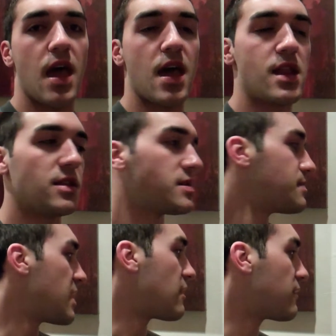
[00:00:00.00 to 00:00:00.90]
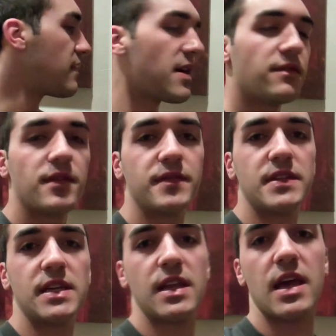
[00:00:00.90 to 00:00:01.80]
and it's about
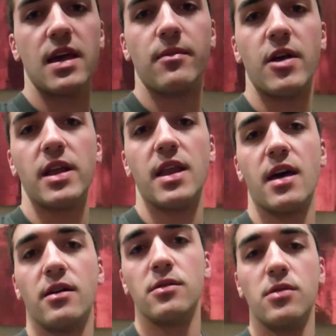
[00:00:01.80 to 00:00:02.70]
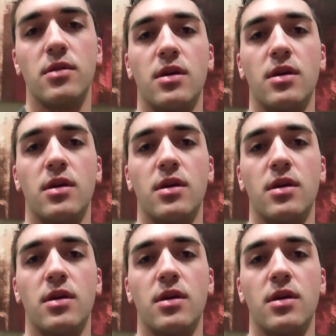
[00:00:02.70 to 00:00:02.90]
5:15 a.m. right now.